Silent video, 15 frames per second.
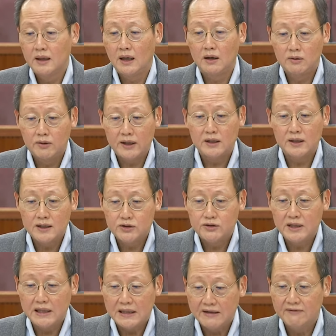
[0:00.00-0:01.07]
our
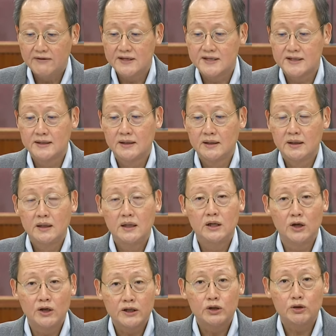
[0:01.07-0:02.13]
regulatory levers
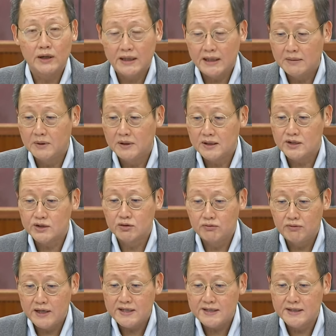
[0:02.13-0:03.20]
in order to enable us to
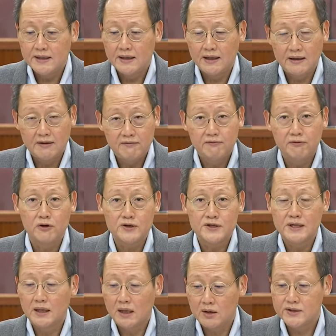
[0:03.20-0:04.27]
raise and
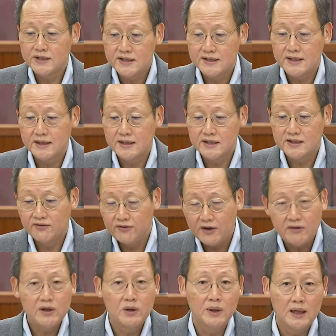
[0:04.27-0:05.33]
enforce housing standards
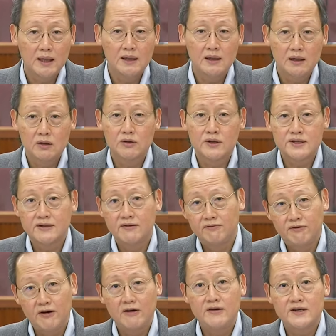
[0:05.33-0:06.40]
very quickly across the
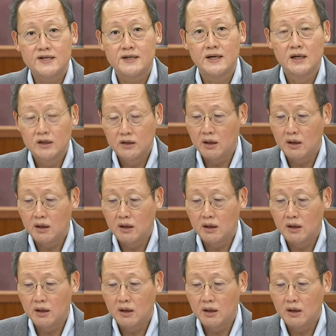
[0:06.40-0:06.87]
various